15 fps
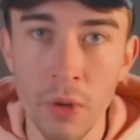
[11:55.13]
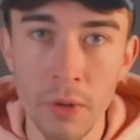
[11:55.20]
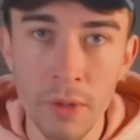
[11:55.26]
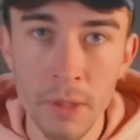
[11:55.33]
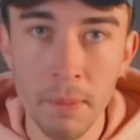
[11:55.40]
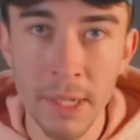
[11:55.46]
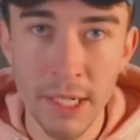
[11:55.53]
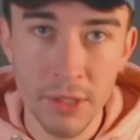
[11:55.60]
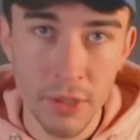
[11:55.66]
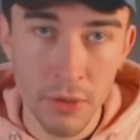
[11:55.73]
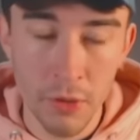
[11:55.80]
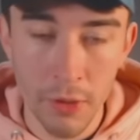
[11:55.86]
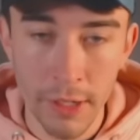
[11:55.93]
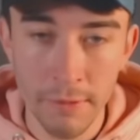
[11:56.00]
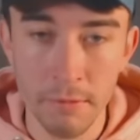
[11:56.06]
on the pitch to
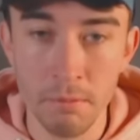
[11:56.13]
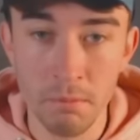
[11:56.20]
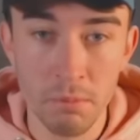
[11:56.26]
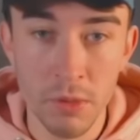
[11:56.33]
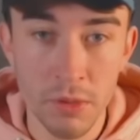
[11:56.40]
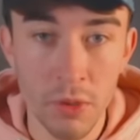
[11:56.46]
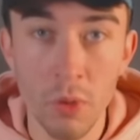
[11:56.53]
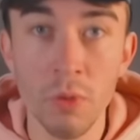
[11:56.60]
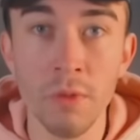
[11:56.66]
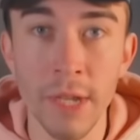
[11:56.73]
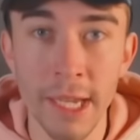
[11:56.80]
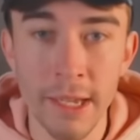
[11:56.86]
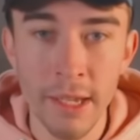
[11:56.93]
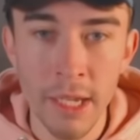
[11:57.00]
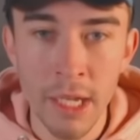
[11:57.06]
try and solve it,